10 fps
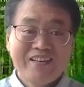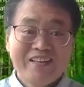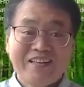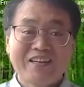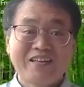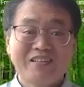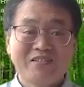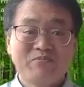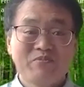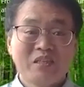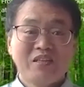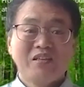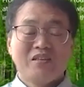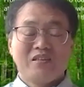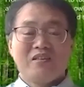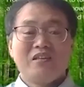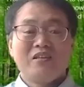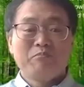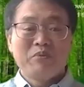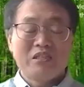Like in
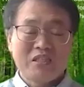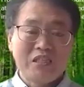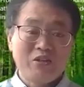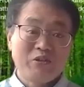BC,